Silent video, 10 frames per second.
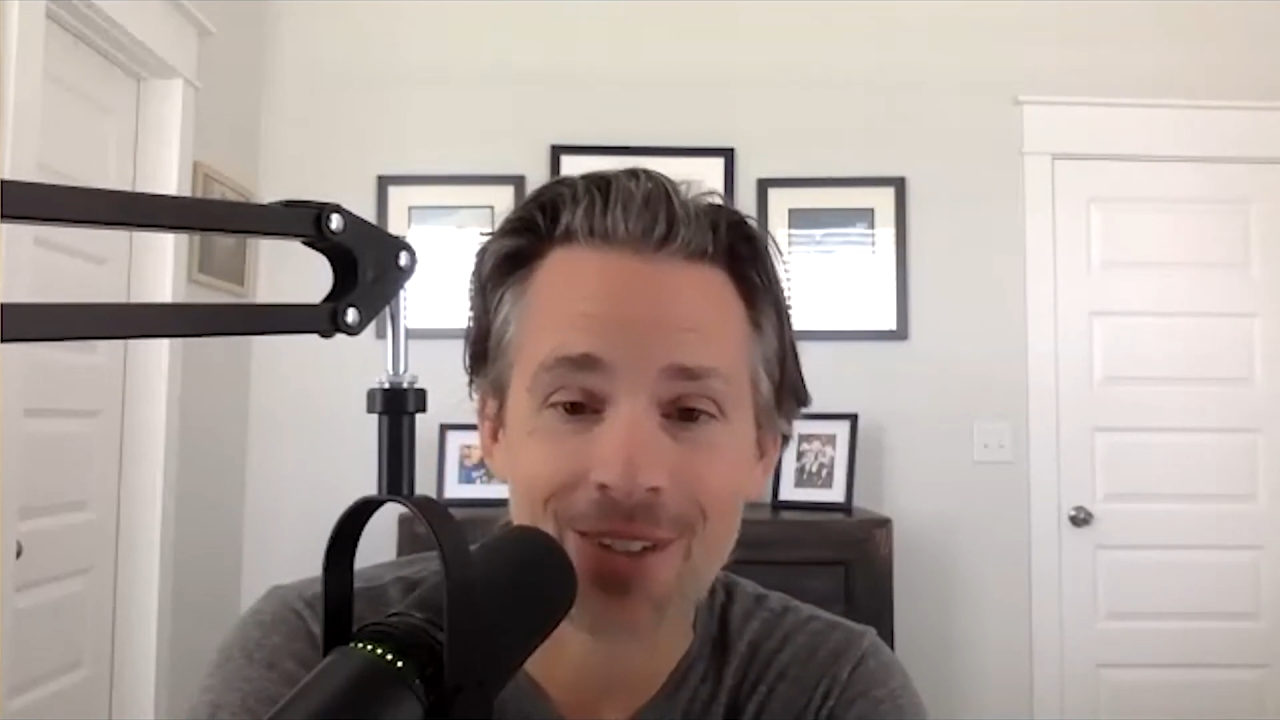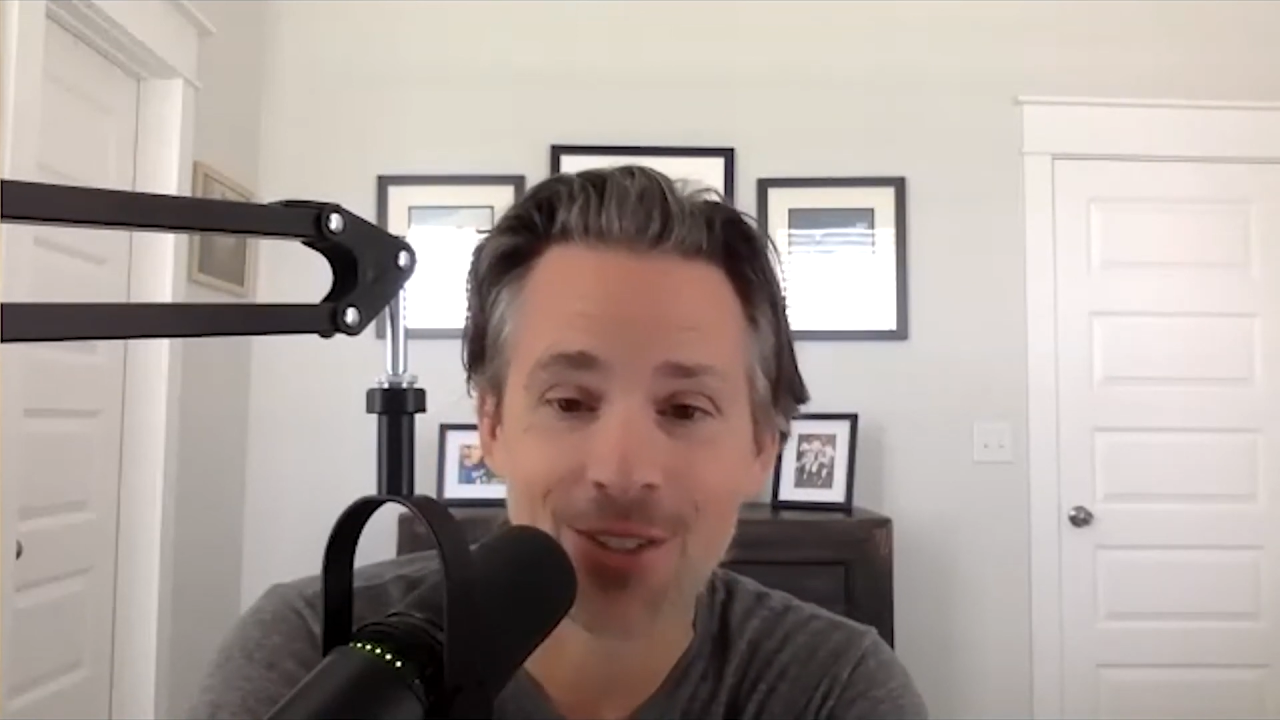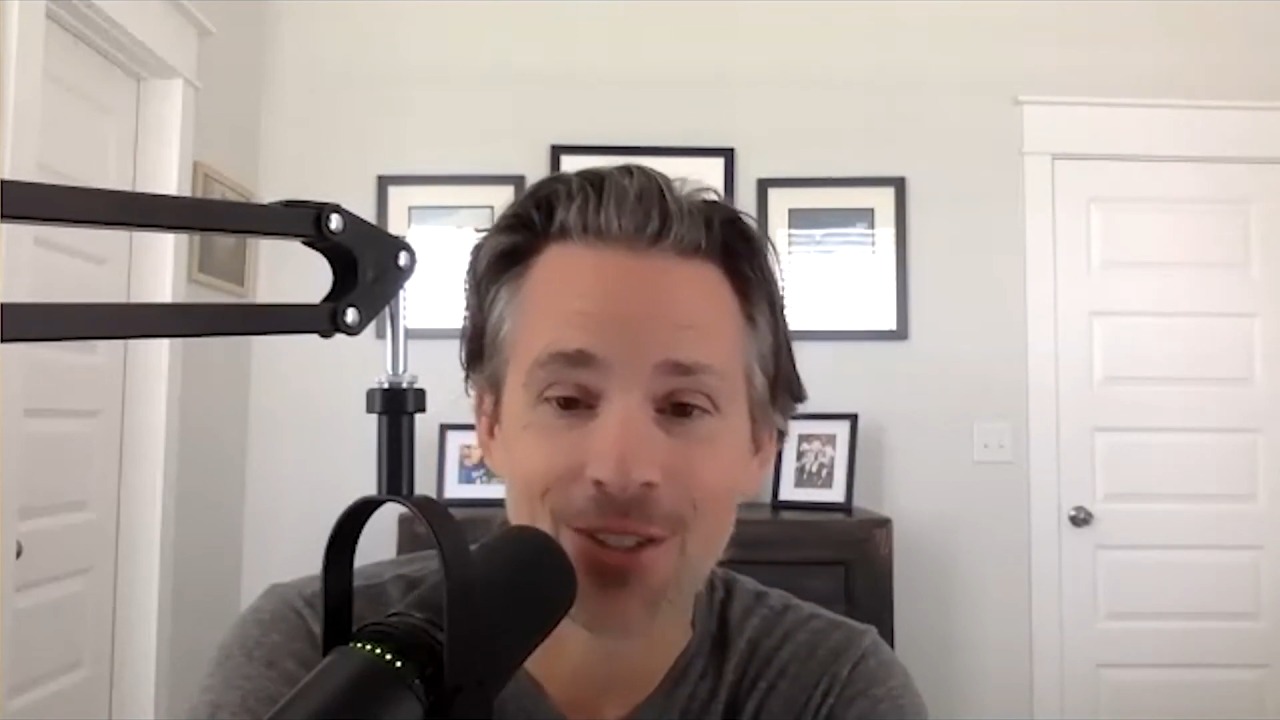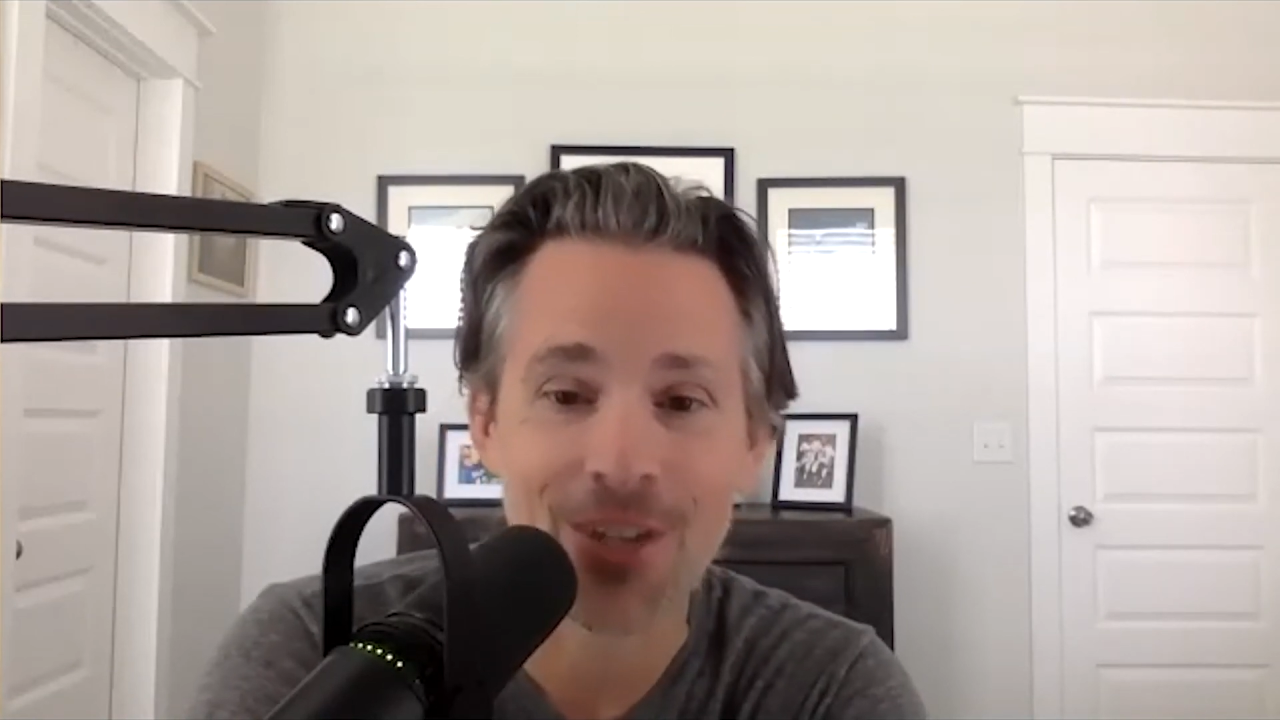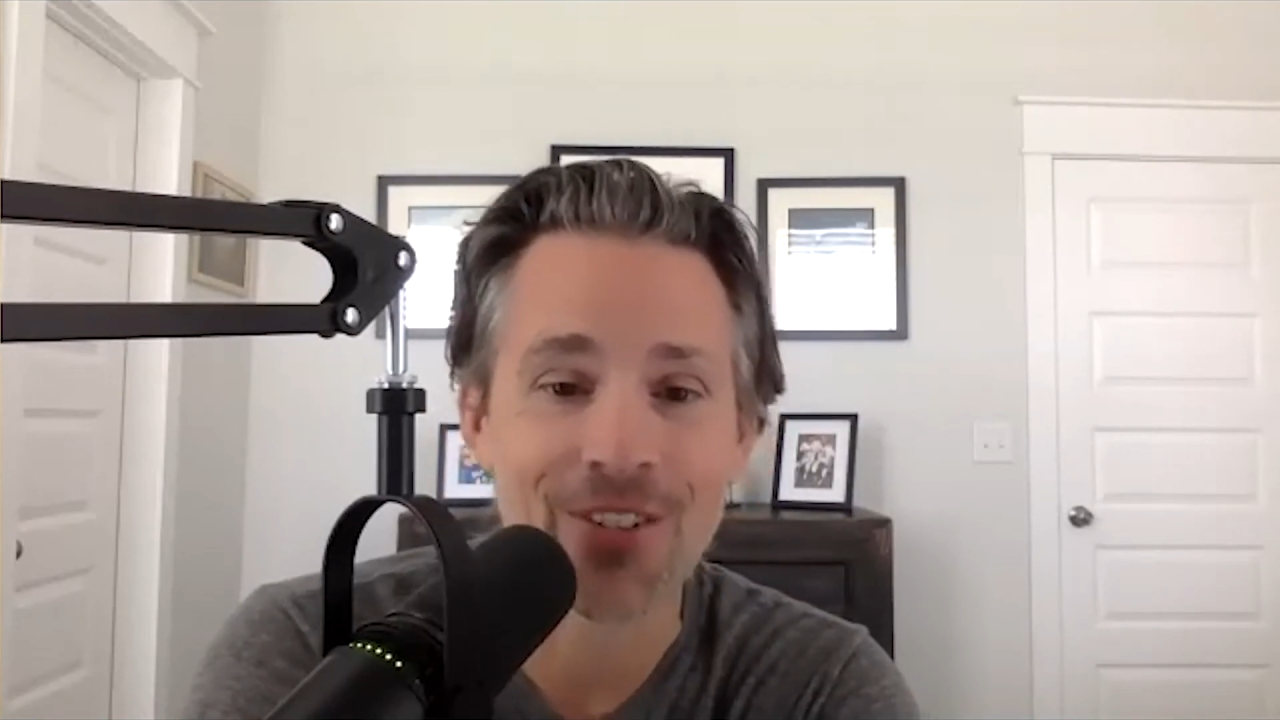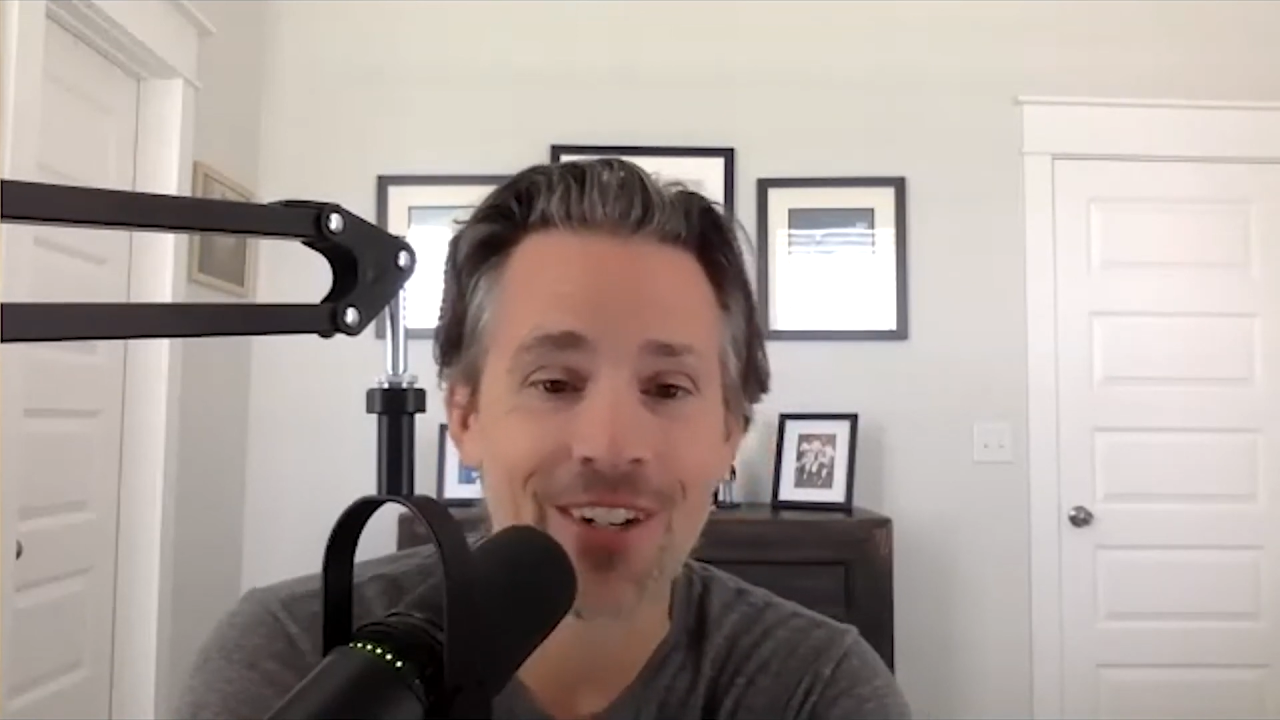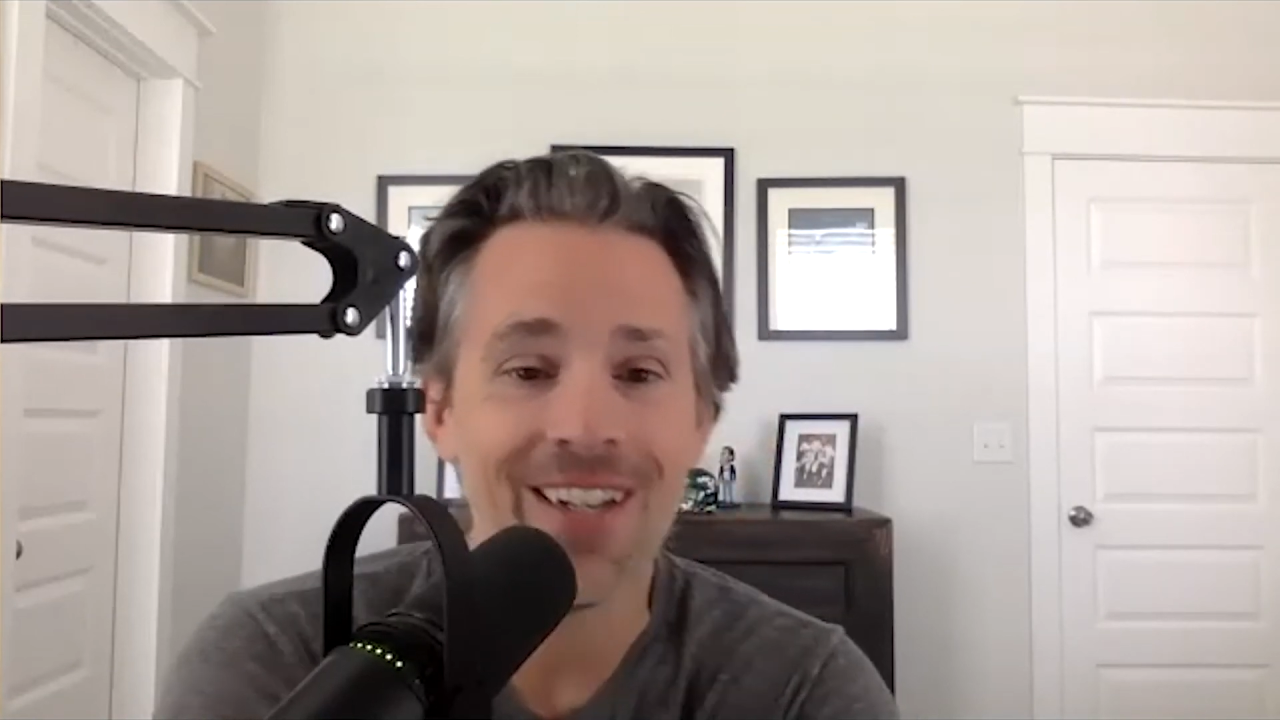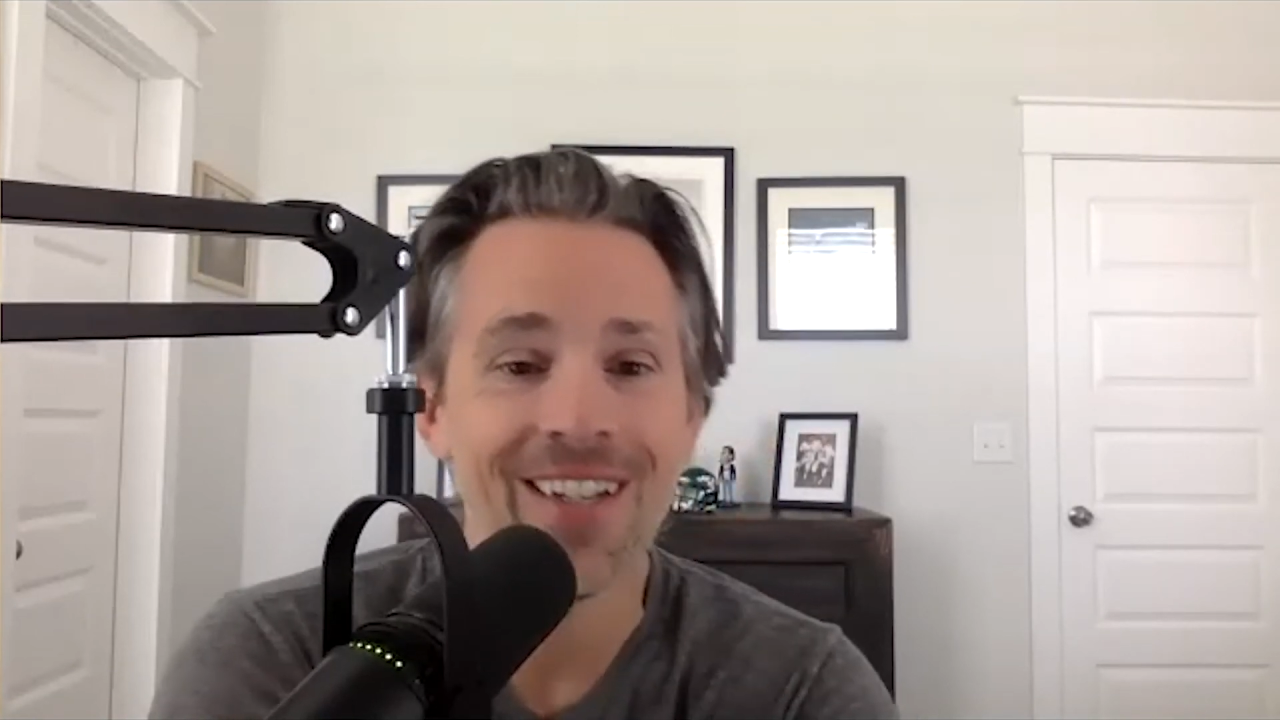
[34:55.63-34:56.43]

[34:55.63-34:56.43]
server, huh?